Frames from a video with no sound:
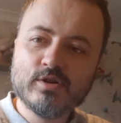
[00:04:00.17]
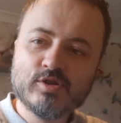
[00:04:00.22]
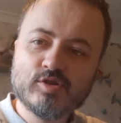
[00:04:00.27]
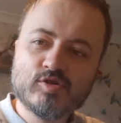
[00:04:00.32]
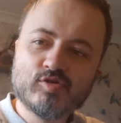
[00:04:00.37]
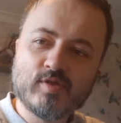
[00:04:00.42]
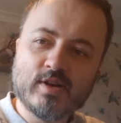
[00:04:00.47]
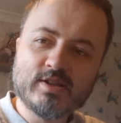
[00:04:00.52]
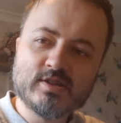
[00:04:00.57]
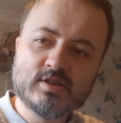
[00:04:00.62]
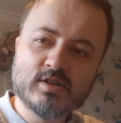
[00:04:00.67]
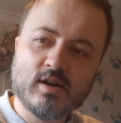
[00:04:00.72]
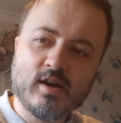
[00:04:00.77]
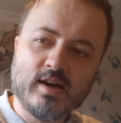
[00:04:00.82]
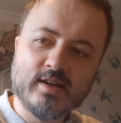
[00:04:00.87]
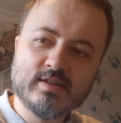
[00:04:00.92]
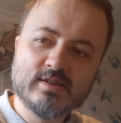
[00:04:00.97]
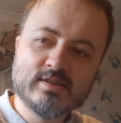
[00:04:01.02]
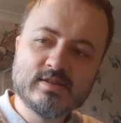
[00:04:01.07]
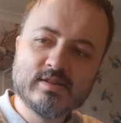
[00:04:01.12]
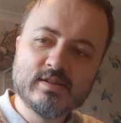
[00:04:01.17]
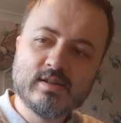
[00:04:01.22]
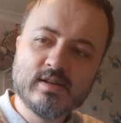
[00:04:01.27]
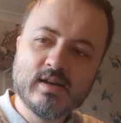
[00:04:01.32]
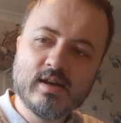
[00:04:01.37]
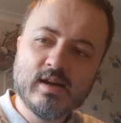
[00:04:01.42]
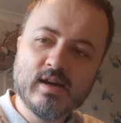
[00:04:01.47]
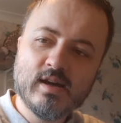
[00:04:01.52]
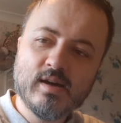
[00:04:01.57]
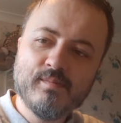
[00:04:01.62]
stress dice,
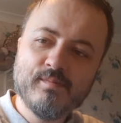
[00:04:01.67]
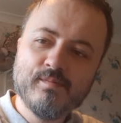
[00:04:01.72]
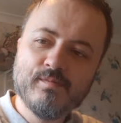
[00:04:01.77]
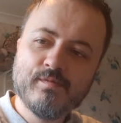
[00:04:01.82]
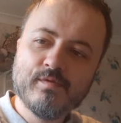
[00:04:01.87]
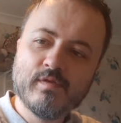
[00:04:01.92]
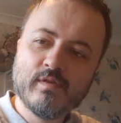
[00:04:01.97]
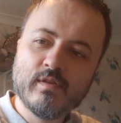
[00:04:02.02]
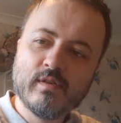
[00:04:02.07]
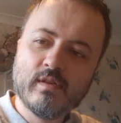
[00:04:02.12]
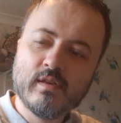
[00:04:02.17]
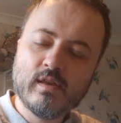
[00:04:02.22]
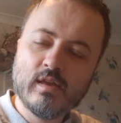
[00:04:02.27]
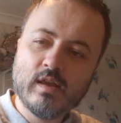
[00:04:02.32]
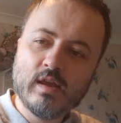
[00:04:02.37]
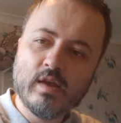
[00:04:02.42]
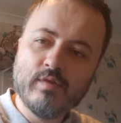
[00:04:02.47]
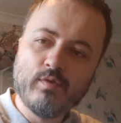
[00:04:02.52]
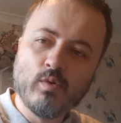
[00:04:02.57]
if